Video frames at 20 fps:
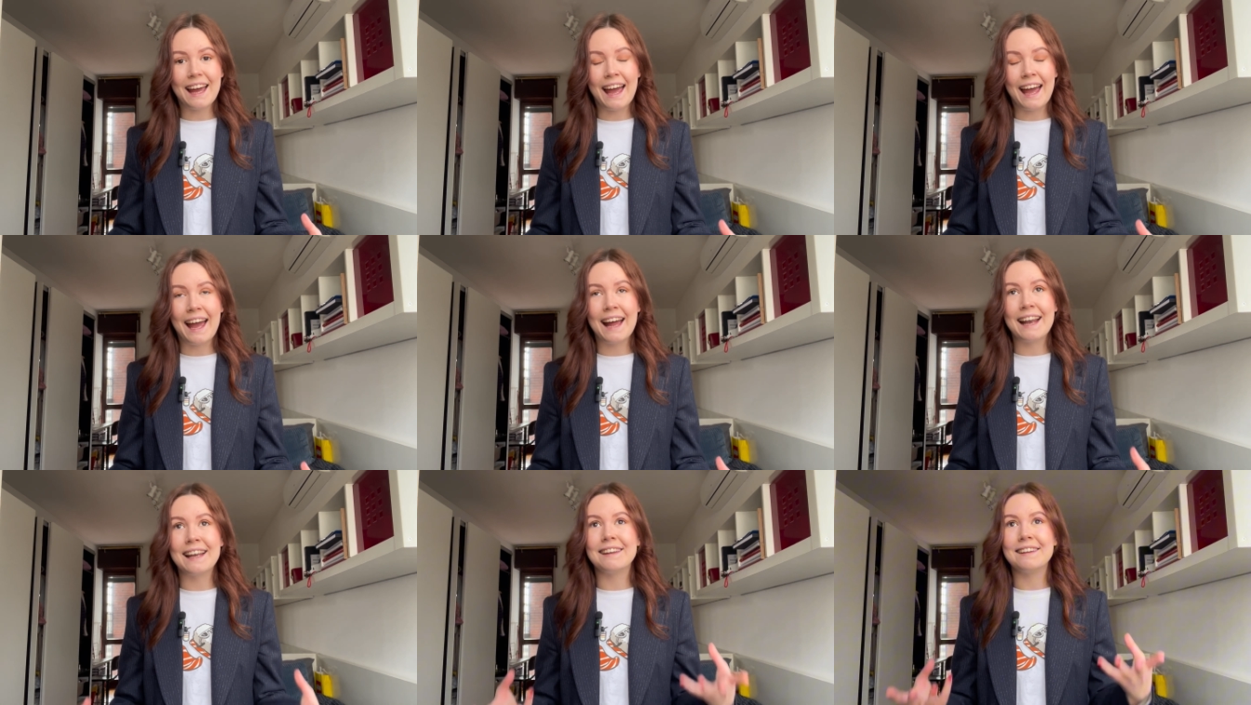
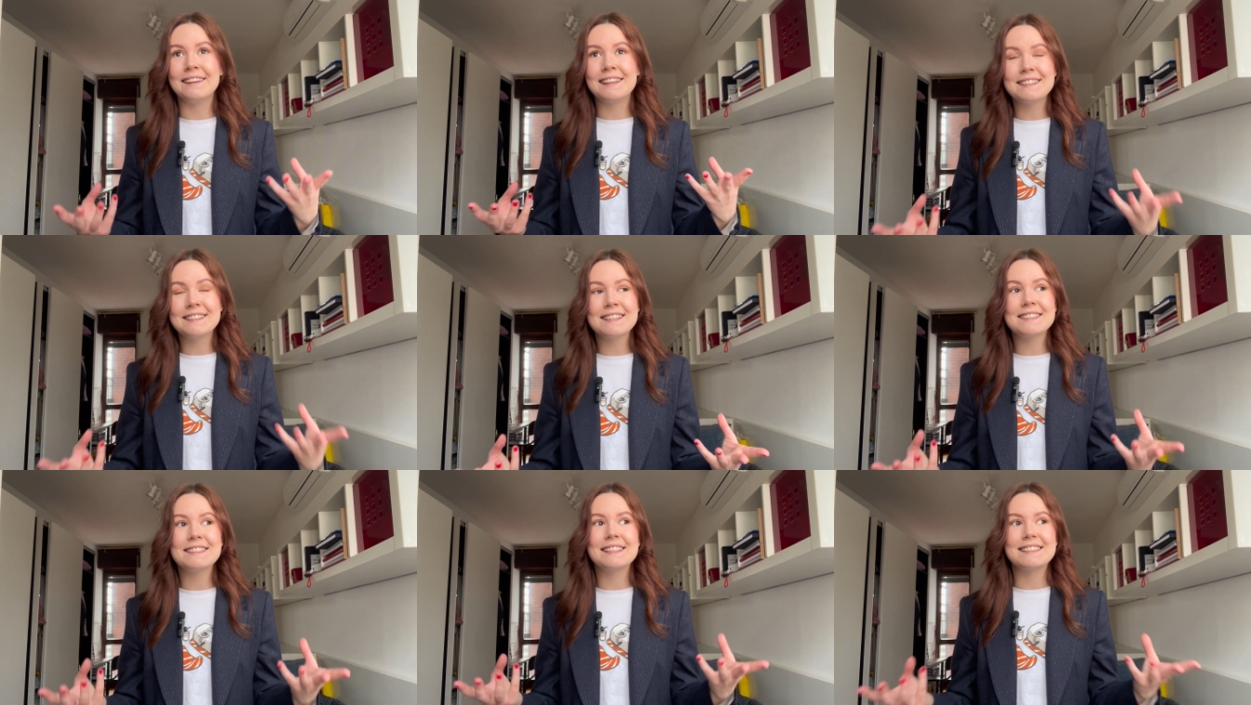and
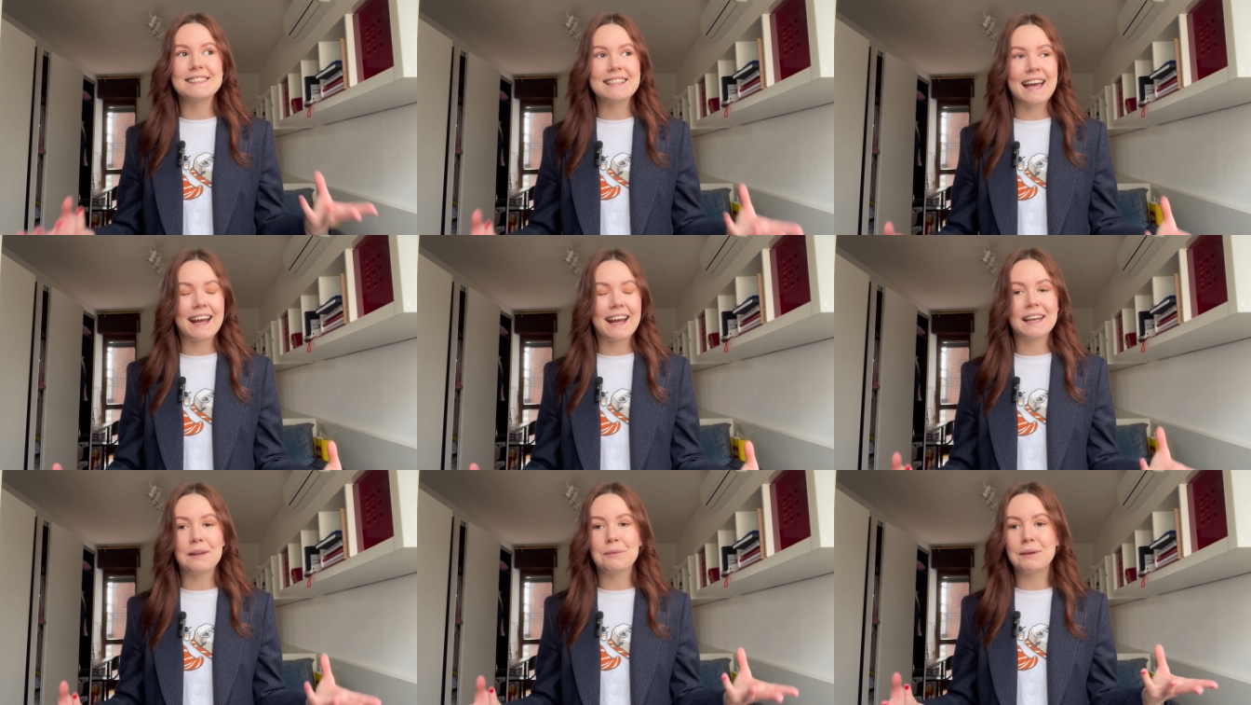this is
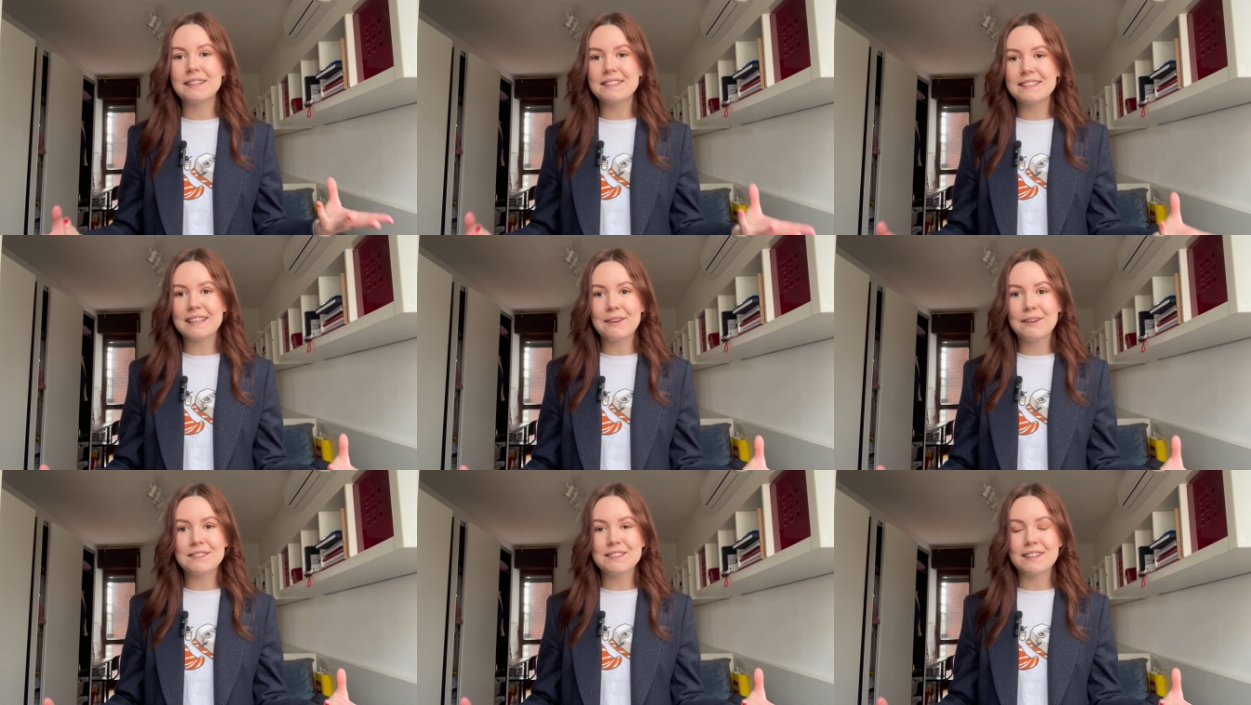exactly what it
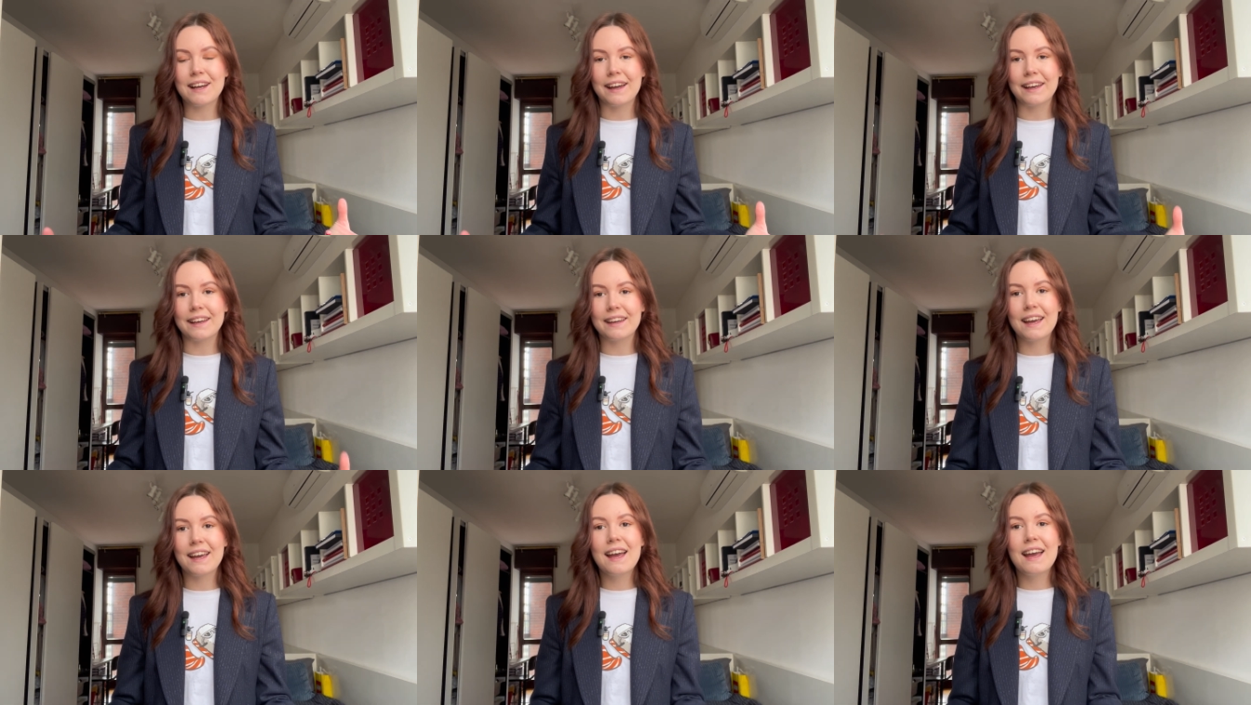sounds
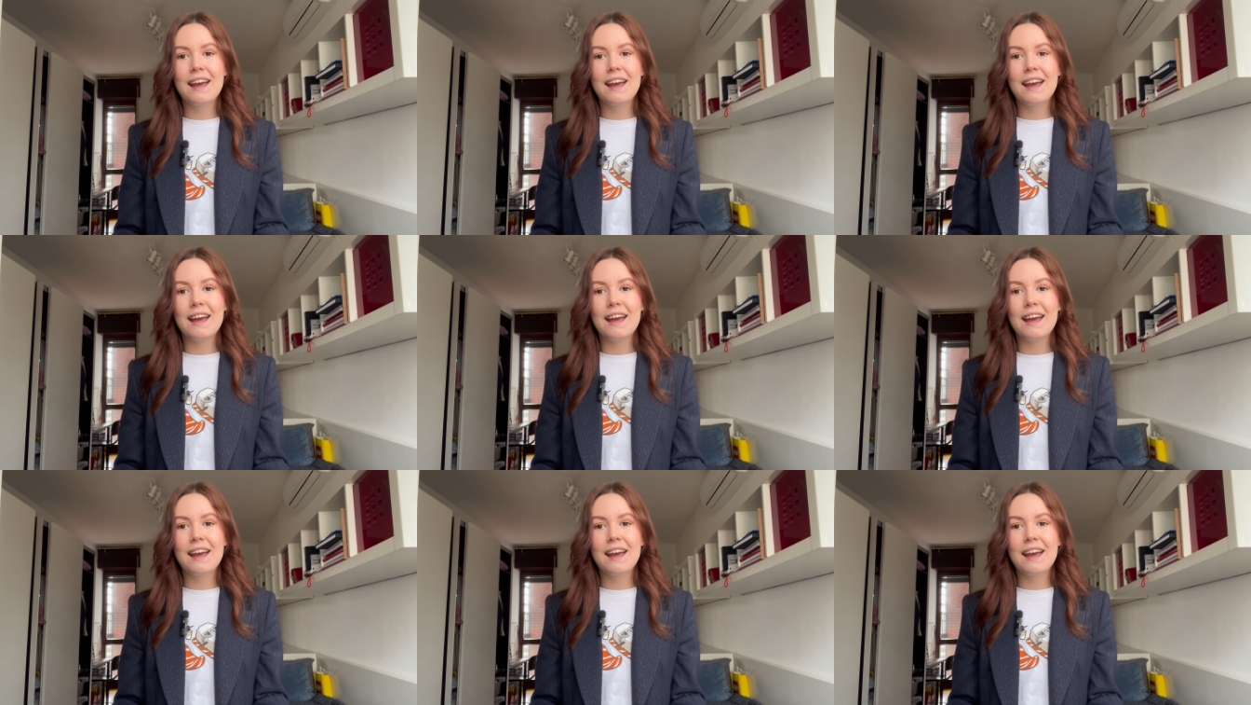like.